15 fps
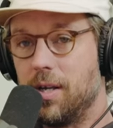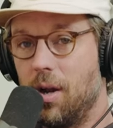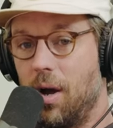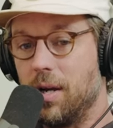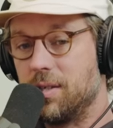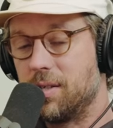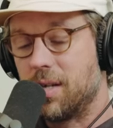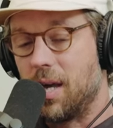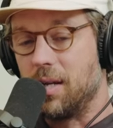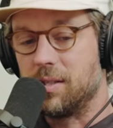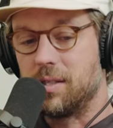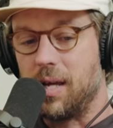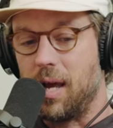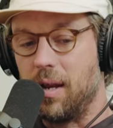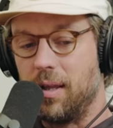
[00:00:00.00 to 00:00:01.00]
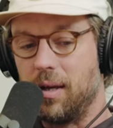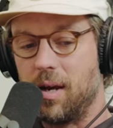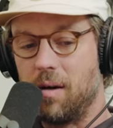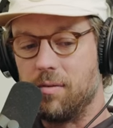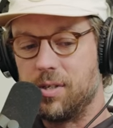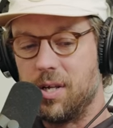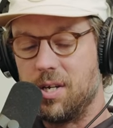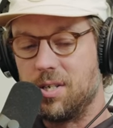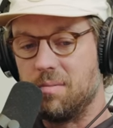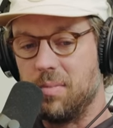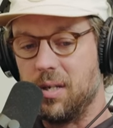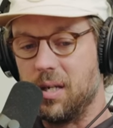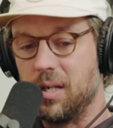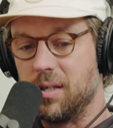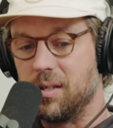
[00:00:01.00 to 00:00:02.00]
you know, I just kind of stay out of that conversation
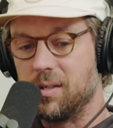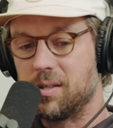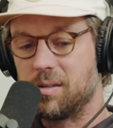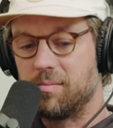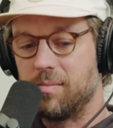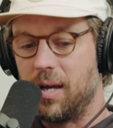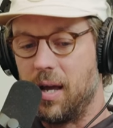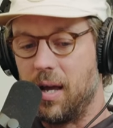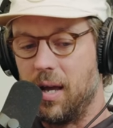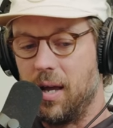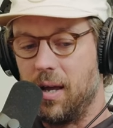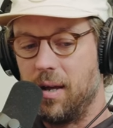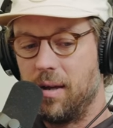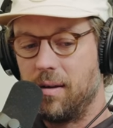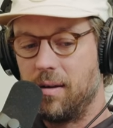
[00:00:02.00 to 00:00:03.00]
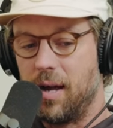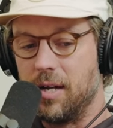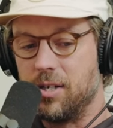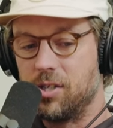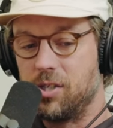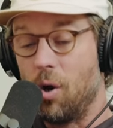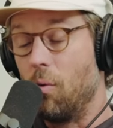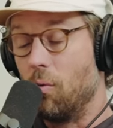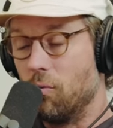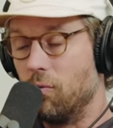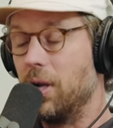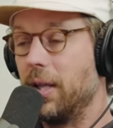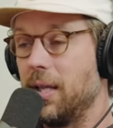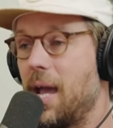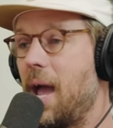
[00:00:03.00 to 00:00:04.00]
because uh, I just don't
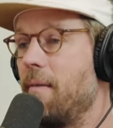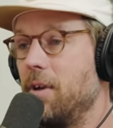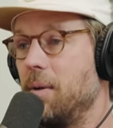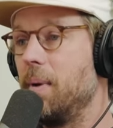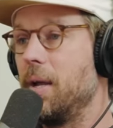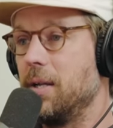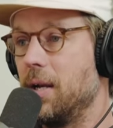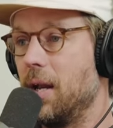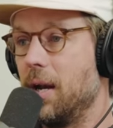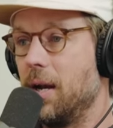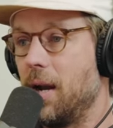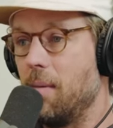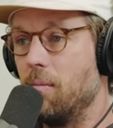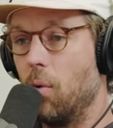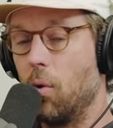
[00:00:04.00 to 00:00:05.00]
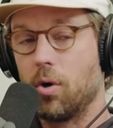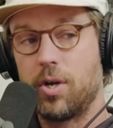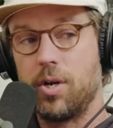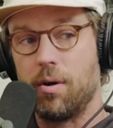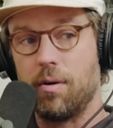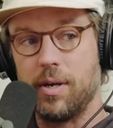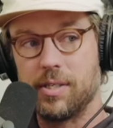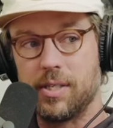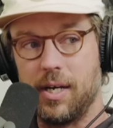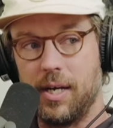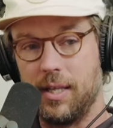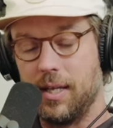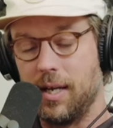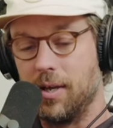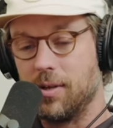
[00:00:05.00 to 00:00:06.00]
really have an opinion on it. I'm more curious than
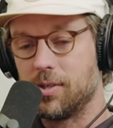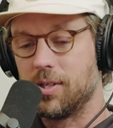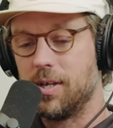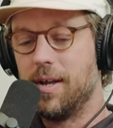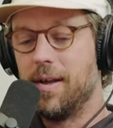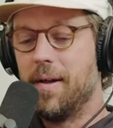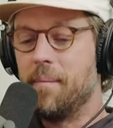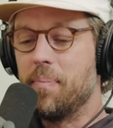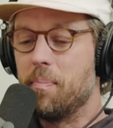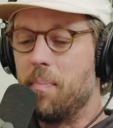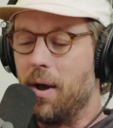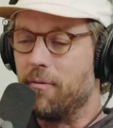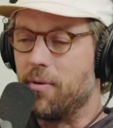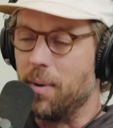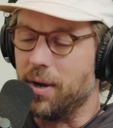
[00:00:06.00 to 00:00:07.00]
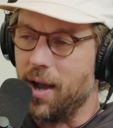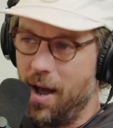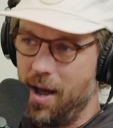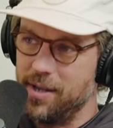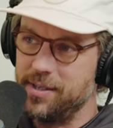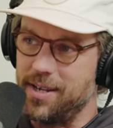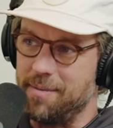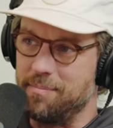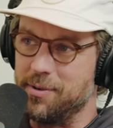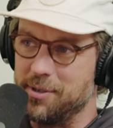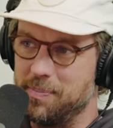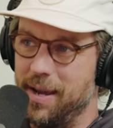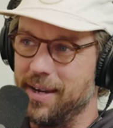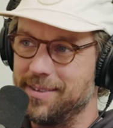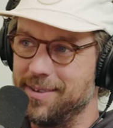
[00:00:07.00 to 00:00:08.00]
anything else. But from a content
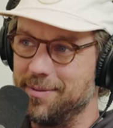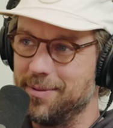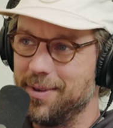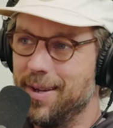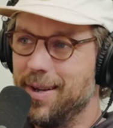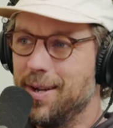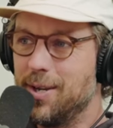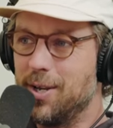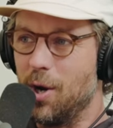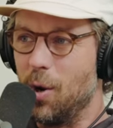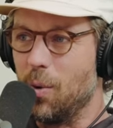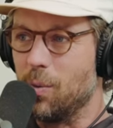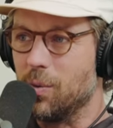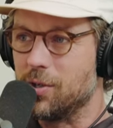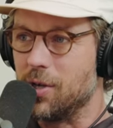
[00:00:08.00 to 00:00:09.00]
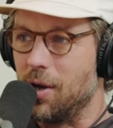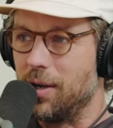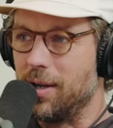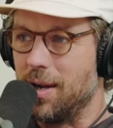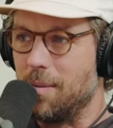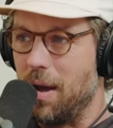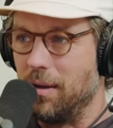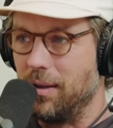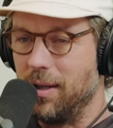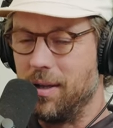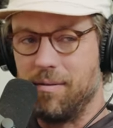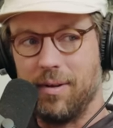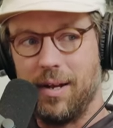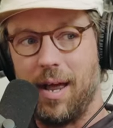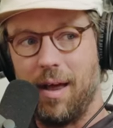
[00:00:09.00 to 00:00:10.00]
perspective, you know, we were talking about
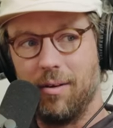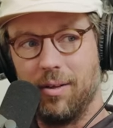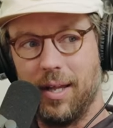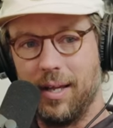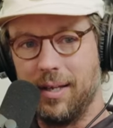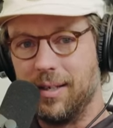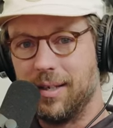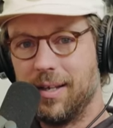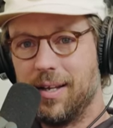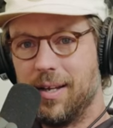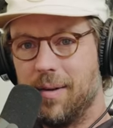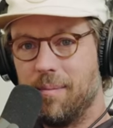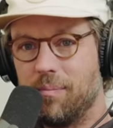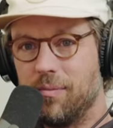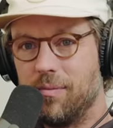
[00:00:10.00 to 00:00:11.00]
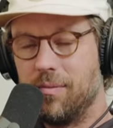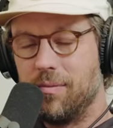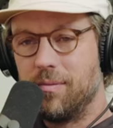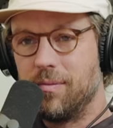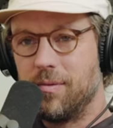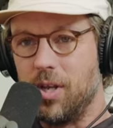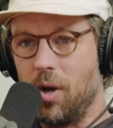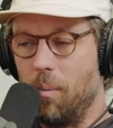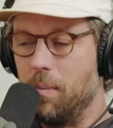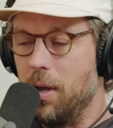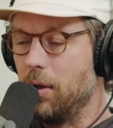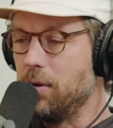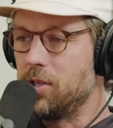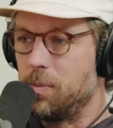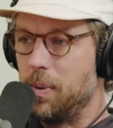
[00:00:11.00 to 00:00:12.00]
LIV and how like you know
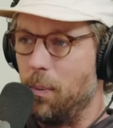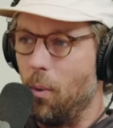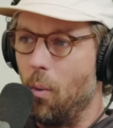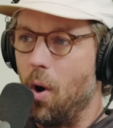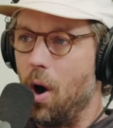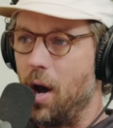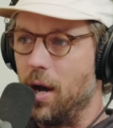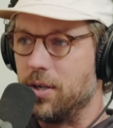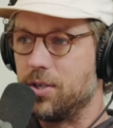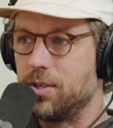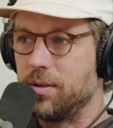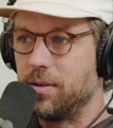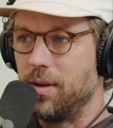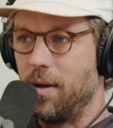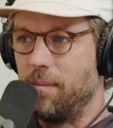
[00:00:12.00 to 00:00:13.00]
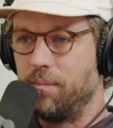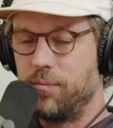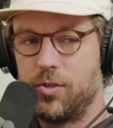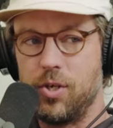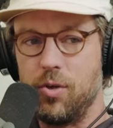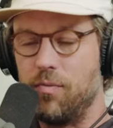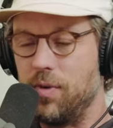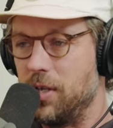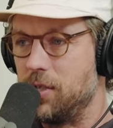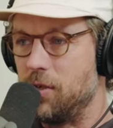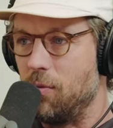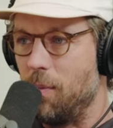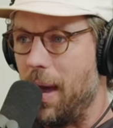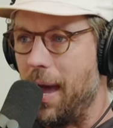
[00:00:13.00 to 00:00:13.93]
millions of people watch a 2v2